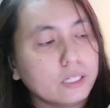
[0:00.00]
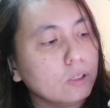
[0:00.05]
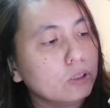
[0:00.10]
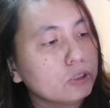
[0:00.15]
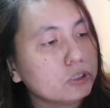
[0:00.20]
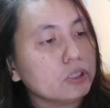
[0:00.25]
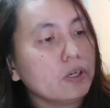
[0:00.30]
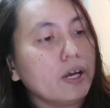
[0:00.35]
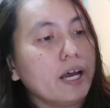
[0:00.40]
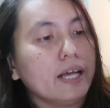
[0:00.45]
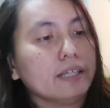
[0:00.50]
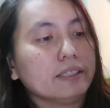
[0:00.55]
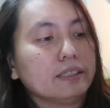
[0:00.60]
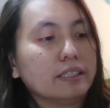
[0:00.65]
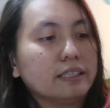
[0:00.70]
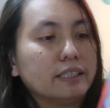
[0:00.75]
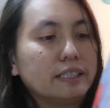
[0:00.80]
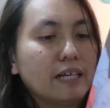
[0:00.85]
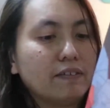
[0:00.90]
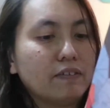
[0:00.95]
also has the
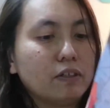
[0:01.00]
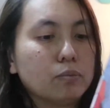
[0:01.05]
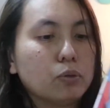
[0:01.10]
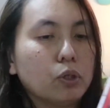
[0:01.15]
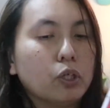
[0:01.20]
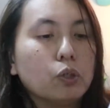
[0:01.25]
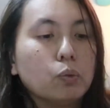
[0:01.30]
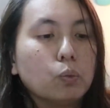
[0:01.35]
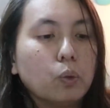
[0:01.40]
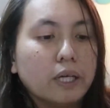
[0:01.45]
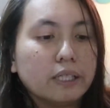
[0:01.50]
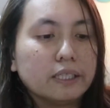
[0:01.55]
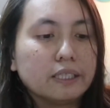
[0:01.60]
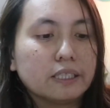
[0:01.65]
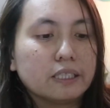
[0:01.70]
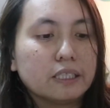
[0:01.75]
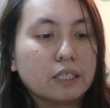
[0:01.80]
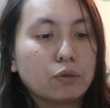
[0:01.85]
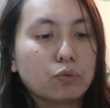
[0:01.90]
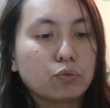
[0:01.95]
7.1
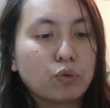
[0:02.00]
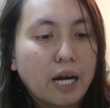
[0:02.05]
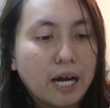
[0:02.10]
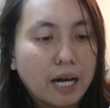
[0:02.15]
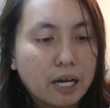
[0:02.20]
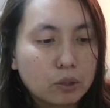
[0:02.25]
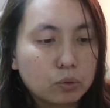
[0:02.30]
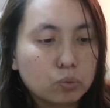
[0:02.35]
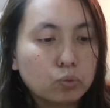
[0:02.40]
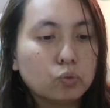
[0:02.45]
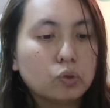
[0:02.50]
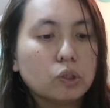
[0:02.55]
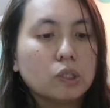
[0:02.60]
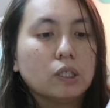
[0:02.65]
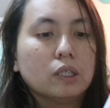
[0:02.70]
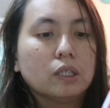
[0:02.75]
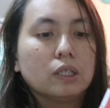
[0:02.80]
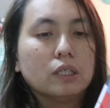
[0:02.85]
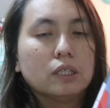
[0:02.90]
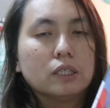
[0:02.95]
surround
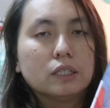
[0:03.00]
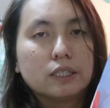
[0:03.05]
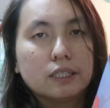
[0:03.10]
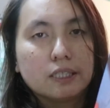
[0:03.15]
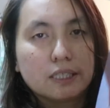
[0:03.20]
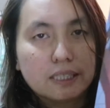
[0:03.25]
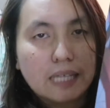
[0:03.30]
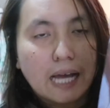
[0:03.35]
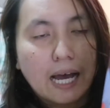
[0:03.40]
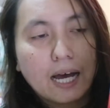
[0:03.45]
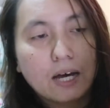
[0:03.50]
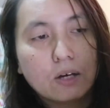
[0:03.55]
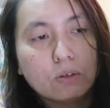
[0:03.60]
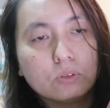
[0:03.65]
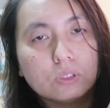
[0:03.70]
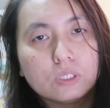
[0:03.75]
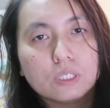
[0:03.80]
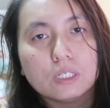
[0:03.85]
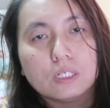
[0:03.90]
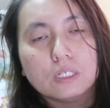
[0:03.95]

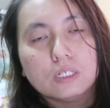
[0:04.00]
sound